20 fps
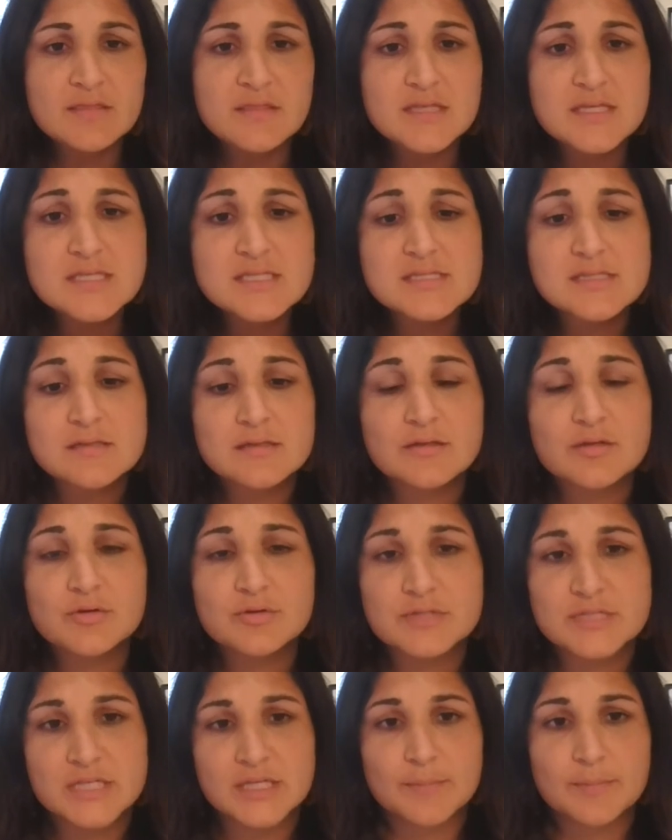This
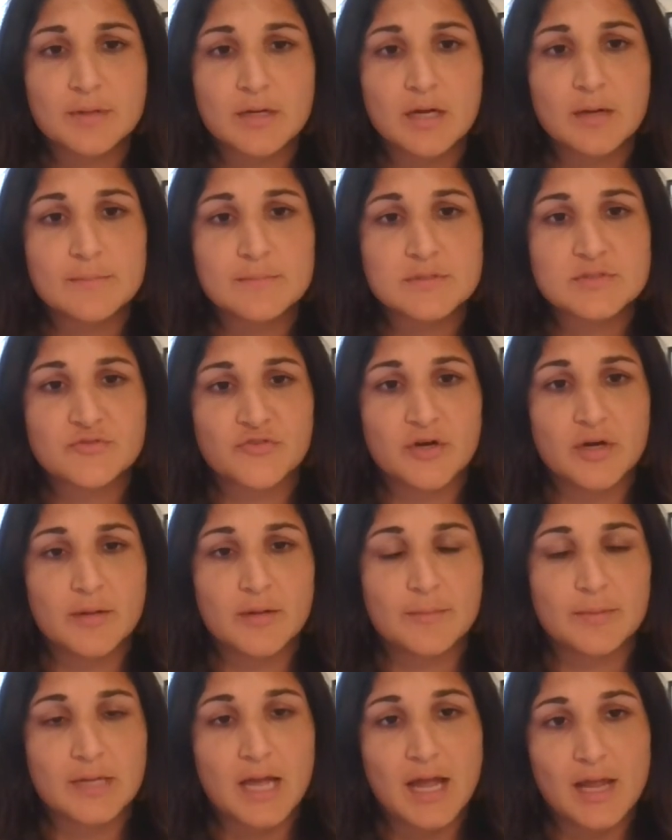little tip comes
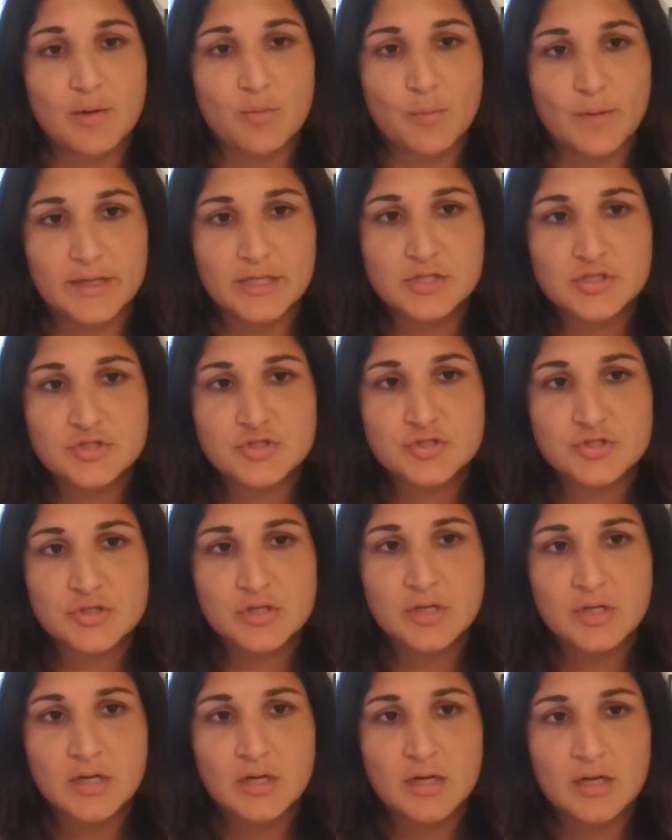from Guy Winch
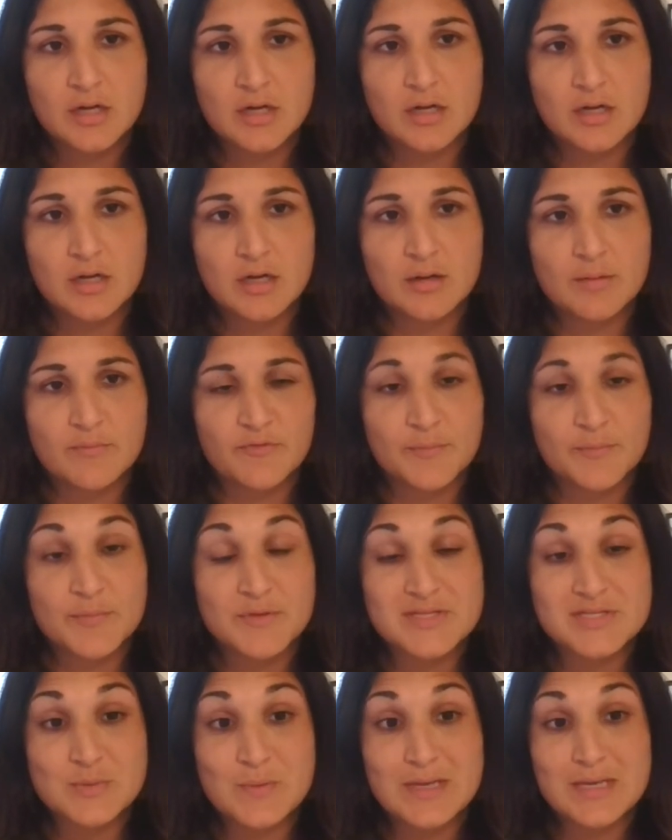from
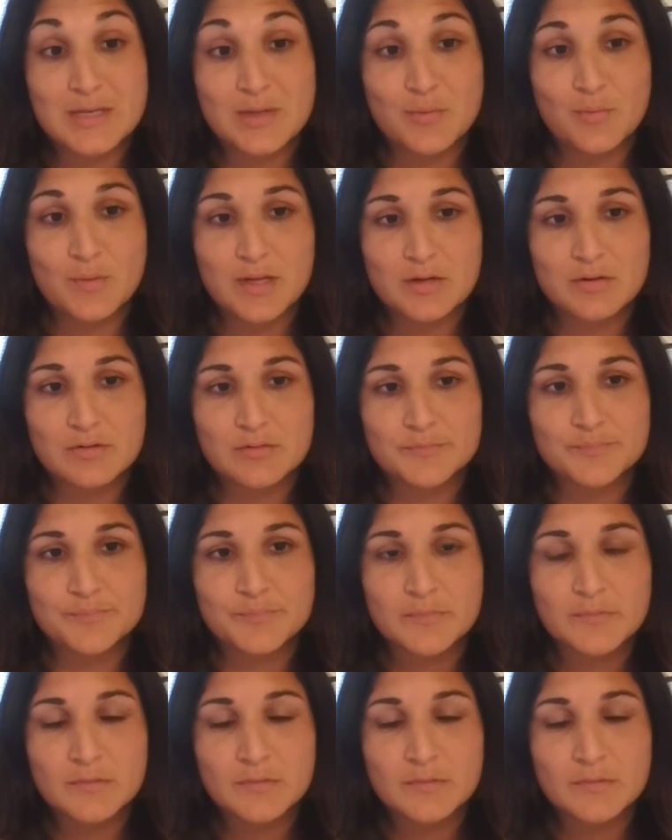the Squeaky Wheel.